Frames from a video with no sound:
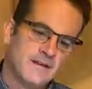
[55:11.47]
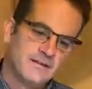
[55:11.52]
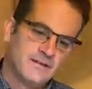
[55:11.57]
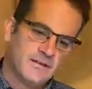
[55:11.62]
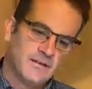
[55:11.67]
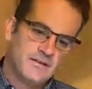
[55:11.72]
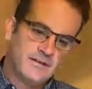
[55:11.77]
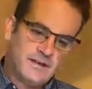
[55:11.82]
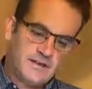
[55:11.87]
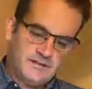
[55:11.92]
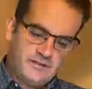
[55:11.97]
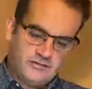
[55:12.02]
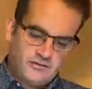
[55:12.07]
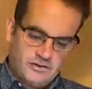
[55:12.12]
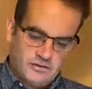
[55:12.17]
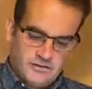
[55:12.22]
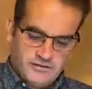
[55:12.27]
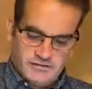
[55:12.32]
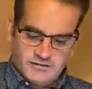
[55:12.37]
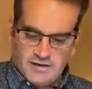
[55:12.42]
so does the
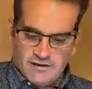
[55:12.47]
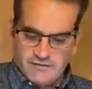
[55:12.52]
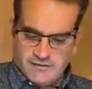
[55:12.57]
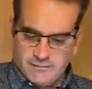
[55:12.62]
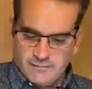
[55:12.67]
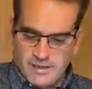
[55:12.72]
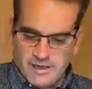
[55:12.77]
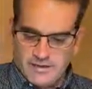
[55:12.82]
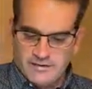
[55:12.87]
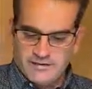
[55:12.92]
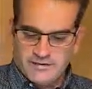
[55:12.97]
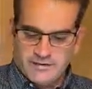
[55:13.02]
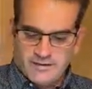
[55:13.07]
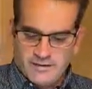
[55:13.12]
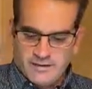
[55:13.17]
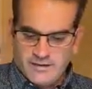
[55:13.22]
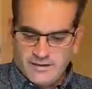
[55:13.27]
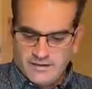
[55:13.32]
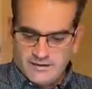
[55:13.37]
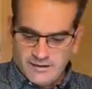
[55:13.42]
tourist drive the bus?
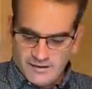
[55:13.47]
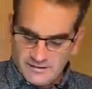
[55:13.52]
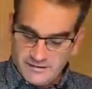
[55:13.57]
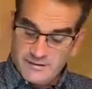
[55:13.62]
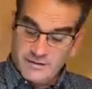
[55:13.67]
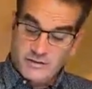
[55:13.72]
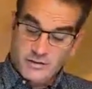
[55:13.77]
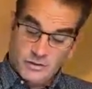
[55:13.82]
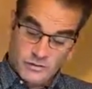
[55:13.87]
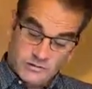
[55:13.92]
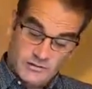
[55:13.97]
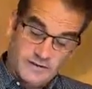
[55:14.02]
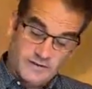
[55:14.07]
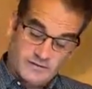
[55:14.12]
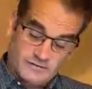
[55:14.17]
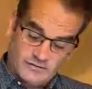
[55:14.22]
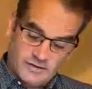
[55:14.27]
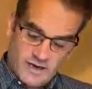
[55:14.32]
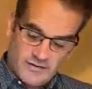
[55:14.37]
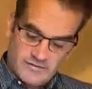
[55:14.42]
Does the
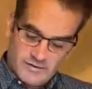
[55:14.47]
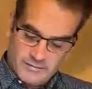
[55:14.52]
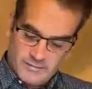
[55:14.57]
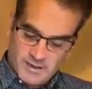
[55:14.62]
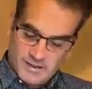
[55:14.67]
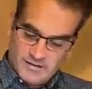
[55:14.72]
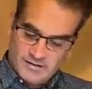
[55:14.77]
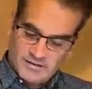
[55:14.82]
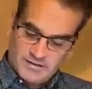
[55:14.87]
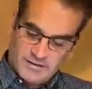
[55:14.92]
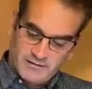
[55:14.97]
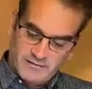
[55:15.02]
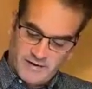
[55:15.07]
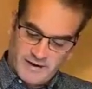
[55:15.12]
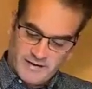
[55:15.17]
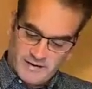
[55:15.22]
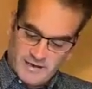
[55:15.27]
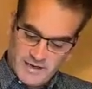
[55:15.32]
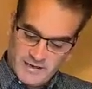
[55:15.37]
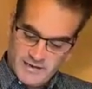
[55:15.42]
tourist drive the bus
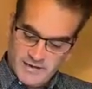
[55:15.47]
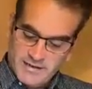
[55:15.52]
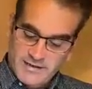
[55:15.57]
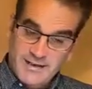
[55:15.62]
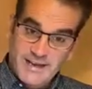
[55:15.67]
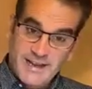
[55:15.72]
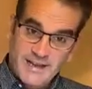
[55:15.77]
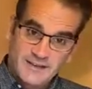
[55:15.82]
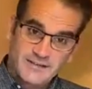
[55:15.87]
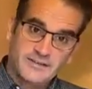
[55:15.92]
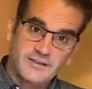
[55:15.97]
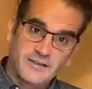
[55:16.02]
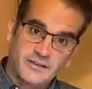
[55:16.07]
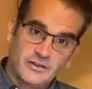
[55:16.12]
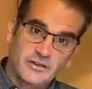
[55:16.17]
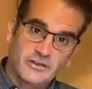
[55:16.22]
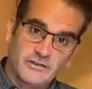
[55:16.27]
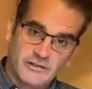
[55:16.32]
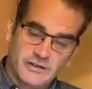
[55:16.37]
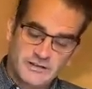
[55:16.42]
around London? Yes, the
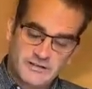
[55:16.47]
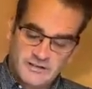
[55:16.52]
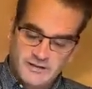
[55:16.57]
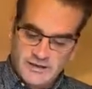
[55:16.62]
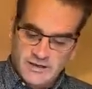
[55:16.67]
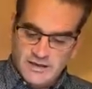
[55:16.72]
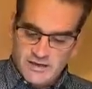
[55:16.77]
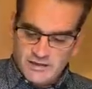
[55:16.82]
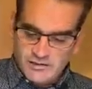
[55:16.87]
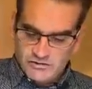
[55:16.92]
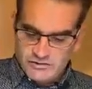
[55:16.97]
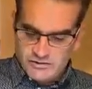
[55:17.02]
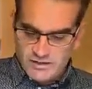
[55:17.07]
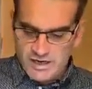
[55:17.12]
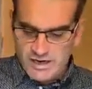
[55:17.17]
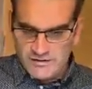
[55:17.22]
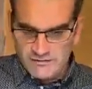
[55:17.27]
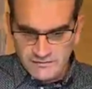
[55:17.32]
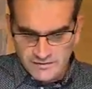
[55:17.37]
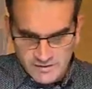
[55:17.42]
tourist
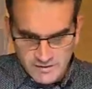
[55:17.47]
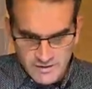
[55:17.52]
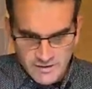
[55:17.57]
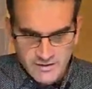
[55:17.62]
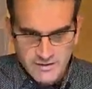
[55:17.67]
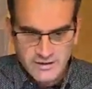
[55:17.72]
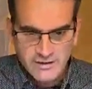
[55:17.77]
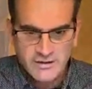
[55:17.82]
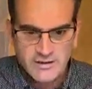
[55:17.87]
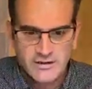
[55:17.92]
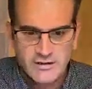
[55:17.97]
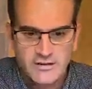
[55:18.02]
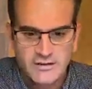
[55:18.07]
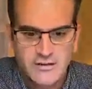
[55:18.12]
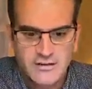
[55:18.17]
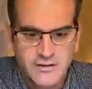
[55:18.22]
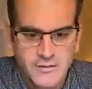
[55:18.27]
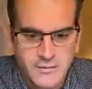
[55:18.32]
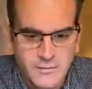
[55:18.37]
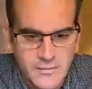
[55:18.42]
drives
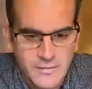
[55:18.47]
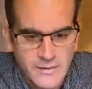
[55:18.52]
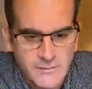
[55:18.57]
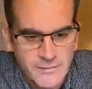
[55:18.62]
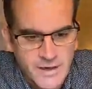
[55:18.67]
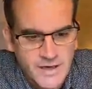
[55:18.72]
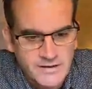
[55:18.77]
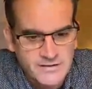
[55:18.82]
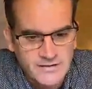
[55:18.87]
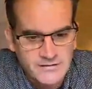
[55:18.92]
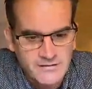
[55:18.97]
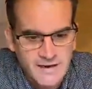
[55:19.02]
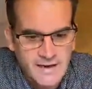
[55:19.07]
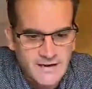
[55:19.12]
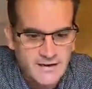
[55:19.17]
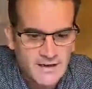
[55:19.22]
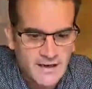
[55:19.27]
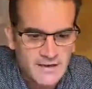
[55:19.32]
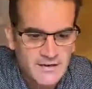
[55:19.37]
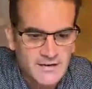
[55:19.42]
the, the bus
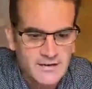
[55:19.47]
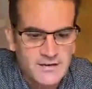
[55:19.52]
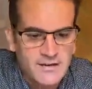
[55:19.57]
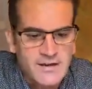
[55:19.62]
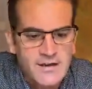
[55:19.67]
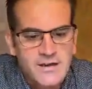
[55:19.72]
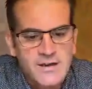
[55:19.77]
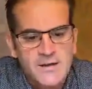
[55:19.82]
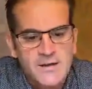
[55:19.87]
around London.